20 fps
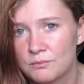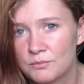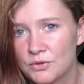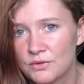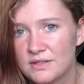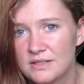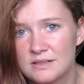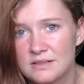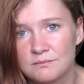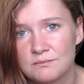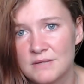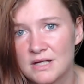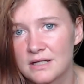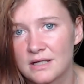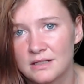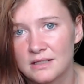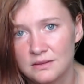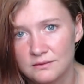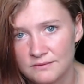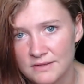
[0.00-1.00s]
But they didn't make
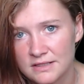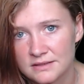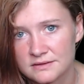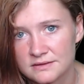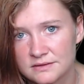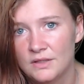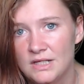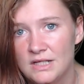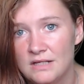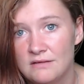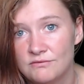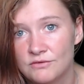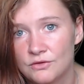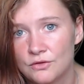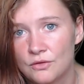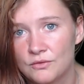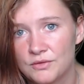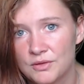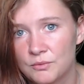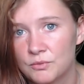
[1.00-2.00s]
any arrests, even
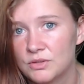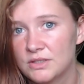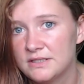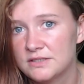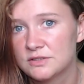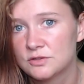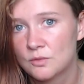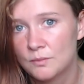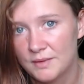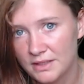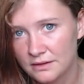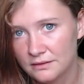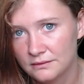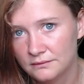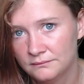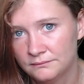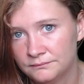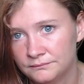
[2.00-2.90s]
though there were leads coming in.